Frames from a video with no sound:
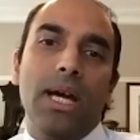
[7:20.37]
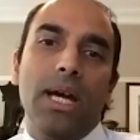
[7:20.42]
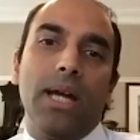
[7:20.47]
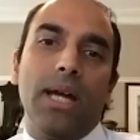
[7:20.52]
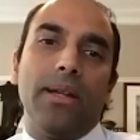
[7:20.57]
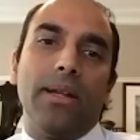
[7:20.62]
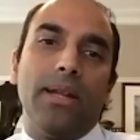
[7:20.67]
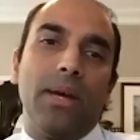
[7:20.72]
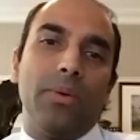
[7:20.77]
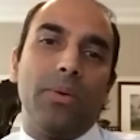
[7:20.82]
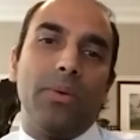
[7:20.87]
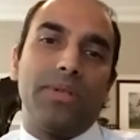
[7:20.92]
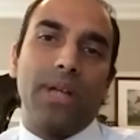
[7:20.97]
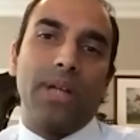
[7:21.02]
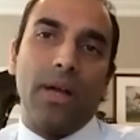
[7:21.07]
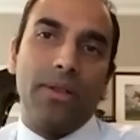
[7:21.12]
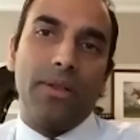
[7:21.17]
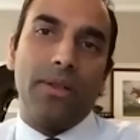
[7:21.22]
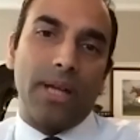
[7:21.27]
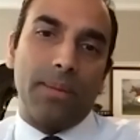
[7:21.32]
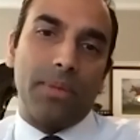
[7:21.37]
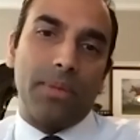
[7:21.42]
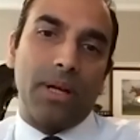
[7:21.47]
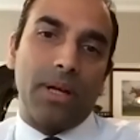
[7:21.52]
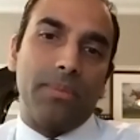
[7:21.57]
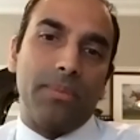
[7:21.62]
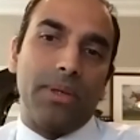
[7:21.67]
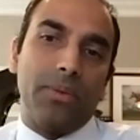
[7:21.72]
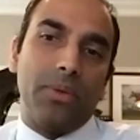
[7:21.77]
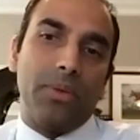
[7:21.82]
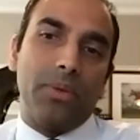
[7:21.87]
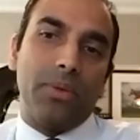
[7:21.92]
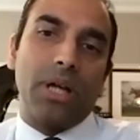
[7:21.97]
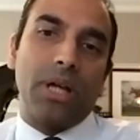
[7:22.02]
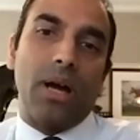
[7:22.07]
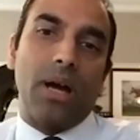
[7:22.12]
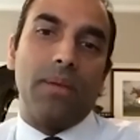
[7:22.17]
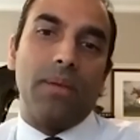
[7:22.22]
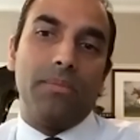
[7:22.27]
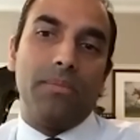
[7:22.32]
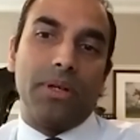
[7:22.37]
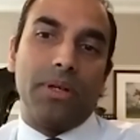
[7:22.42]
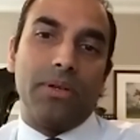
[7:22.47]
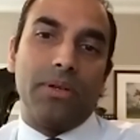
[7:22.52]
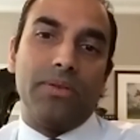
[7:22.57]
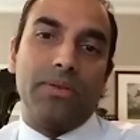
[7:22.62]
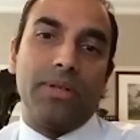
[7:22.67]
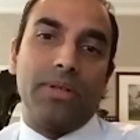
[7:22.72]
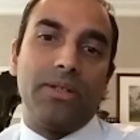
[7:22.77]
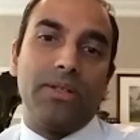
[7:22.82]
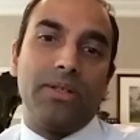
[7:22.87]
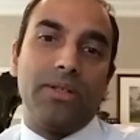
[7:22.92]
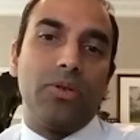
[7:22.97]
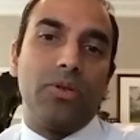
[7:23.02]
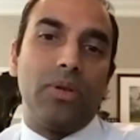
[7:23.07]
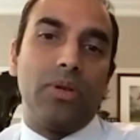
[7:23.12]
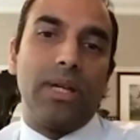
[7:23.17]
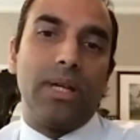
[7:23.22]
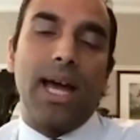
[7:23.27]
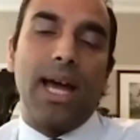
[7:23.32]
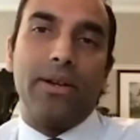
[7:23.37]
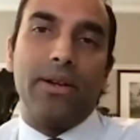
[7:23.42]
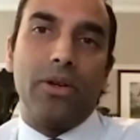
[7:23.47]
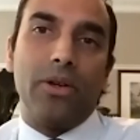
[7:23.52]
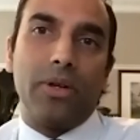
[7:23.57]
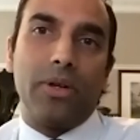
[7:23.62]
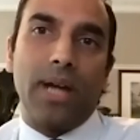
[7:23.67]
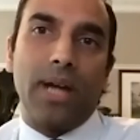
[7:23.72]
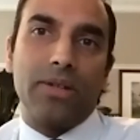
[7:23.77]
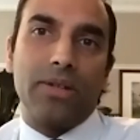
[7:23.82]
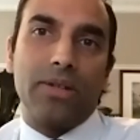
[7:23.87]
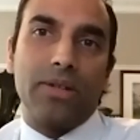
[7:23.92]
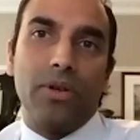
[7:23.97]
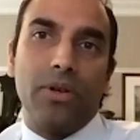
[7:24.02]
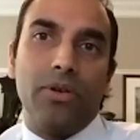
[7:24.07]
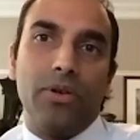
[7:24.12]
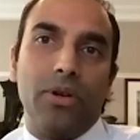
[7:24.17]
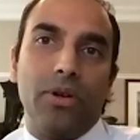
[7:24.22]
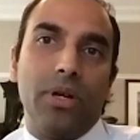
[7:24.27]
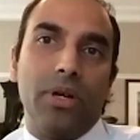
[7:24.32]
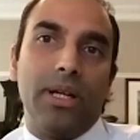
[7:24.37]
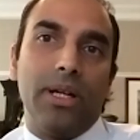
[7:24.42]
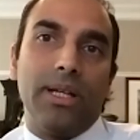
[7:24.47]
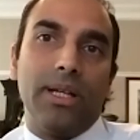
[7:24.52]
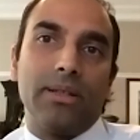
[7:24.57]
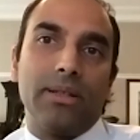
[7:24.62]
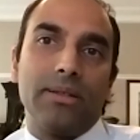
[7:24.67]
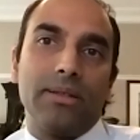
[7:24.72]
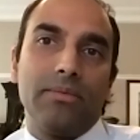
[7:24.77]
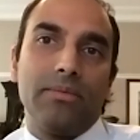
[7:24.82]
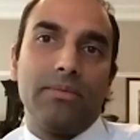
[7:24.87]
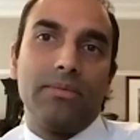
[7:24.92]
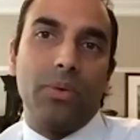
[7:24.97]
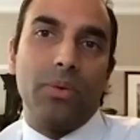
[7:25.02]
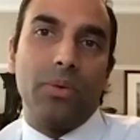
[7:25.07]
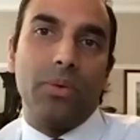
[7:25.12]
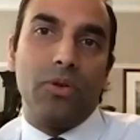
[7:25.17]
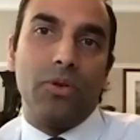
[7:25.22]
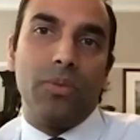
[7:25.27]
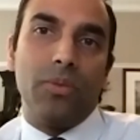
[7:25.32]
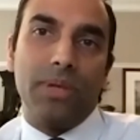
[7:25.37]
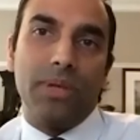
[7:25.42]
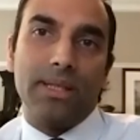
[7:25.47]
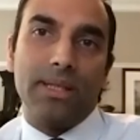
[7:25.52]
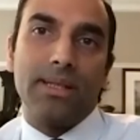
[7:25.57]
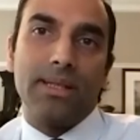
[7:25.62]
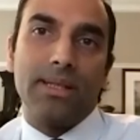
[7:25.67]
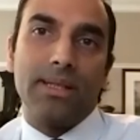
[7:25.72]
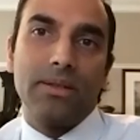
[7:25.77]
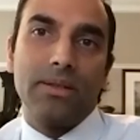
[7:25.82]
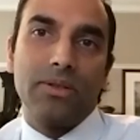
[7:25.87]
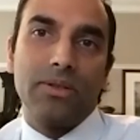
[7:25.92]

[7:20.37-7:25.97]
And then there was the other type of company which cut because they genuinely had no cash flow, no earnings. There was no business.